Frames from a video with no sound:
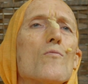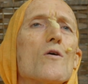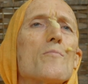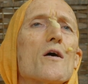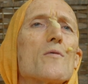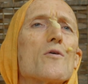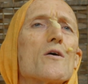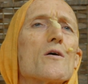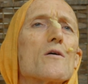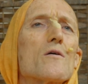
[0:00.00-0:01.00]
we may
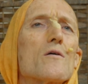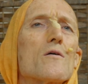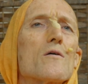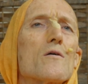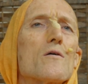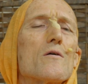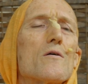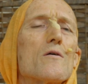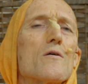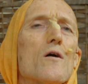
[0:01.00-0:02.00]
be a
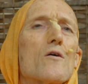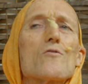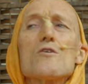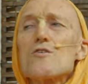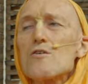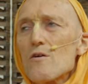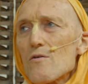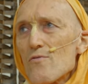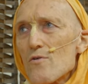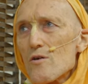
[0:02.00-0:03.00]
a
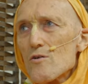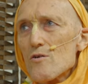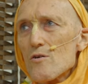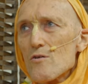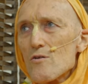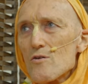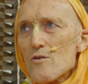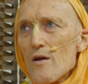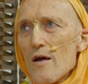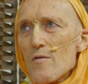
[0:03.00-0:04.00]
Christian, for
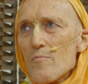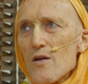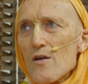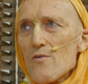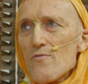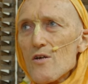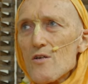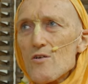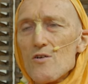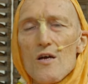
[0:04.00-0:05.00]
instance, and be
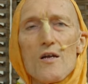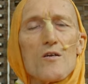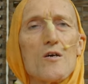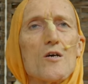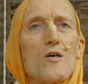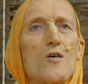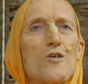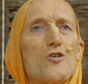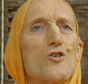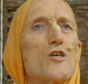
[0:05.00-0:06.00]
convinced that
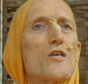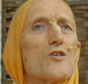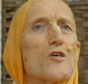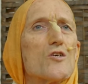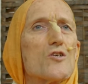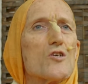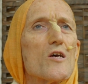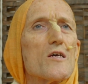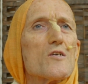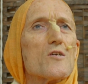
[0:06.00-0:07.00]
Jesus
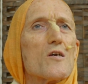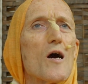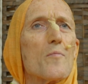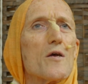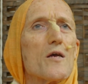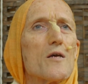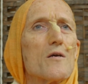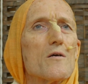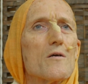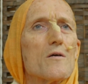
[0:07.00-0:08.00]
is
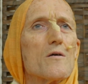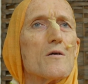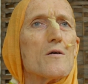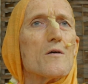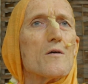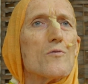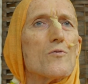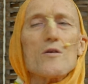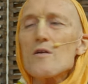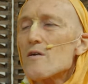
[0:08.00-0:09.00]
coming
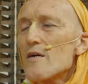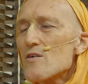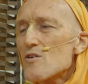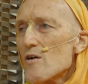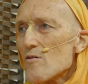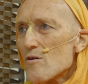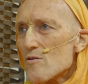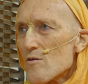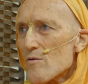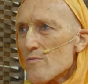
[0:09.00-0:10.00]
within the next year or
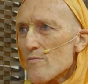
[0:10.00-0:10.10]
two.